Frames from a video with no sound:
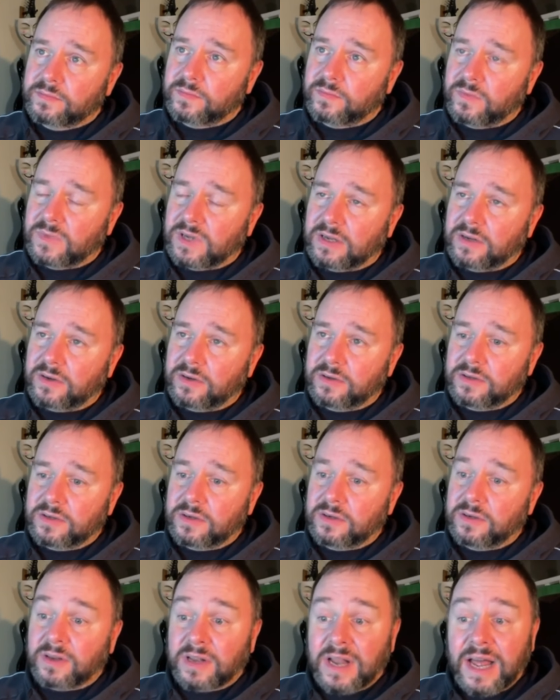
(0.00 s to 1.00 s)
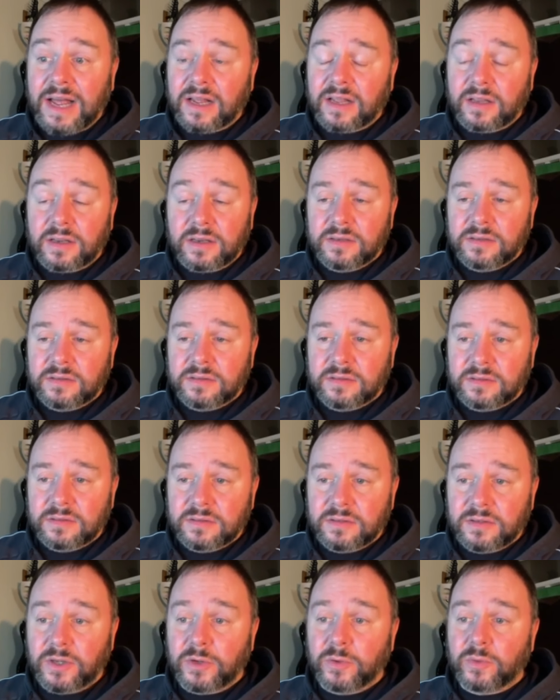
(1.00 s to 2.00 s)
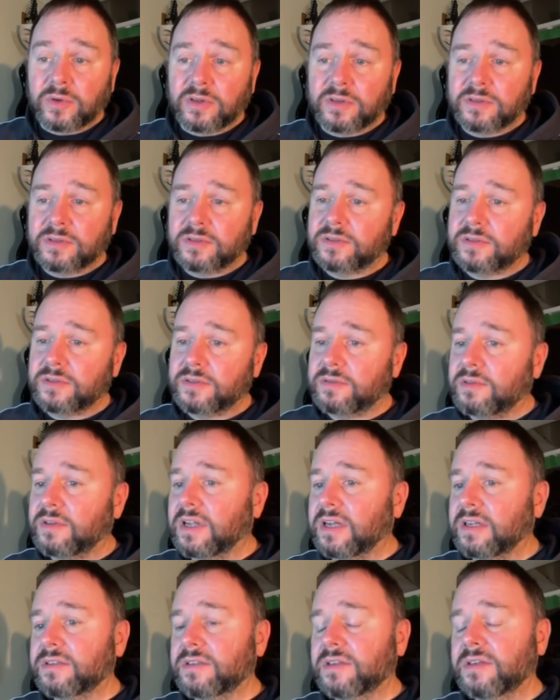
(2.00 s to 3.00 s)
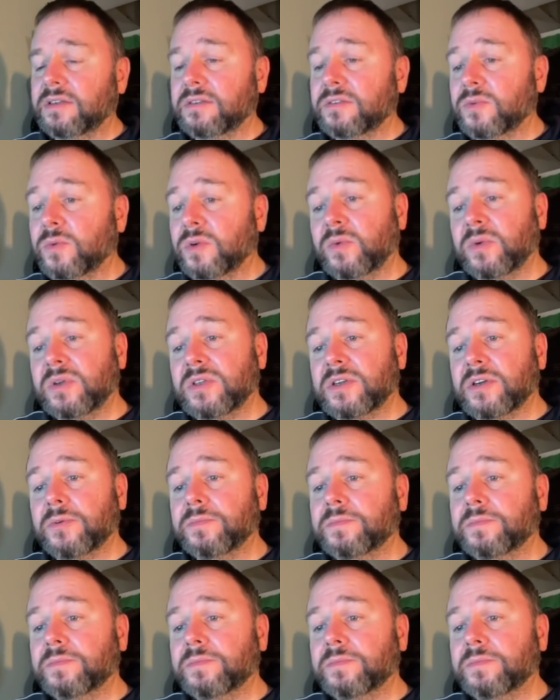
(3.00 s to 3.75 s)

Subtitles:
and 9 units, 19. So what do?